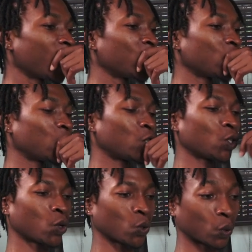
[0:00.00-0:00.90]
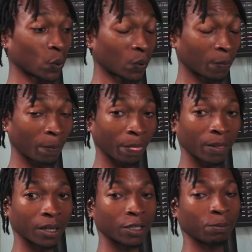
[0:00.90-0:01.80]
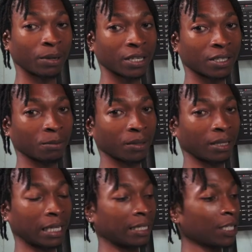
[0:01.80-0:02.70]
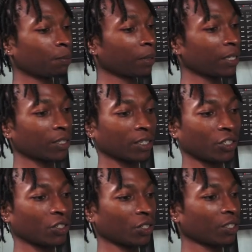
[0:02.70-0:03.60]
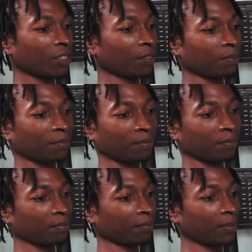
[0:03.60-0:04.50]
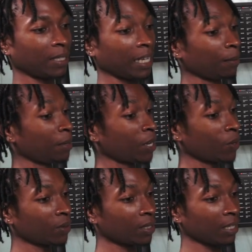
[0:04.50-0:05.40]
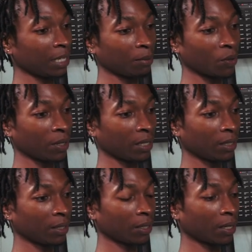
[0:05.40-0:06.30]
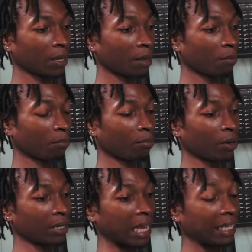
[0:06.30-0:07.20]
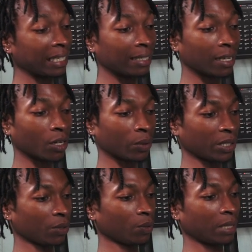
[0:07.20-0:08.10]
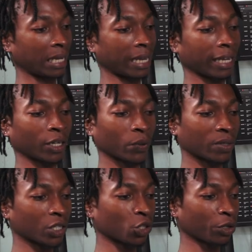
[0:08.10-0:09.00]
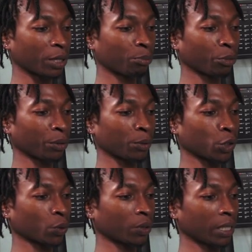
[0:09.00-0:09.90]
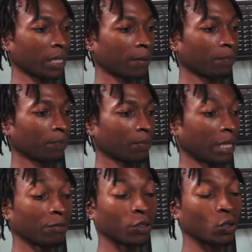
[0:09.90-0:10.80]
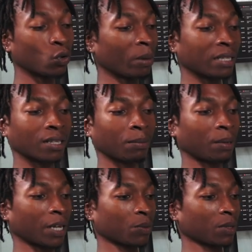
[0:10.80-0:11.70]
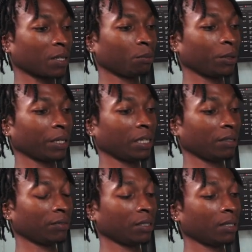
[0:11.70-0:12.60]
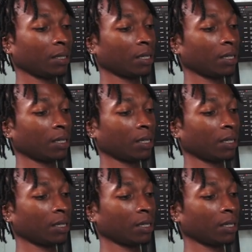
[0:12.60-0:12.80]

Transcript: So it's possible that this price could have just take me out and keep going, but I didn't allow it to do that. I closed the trade prematurely, even though my stop loss was at break even,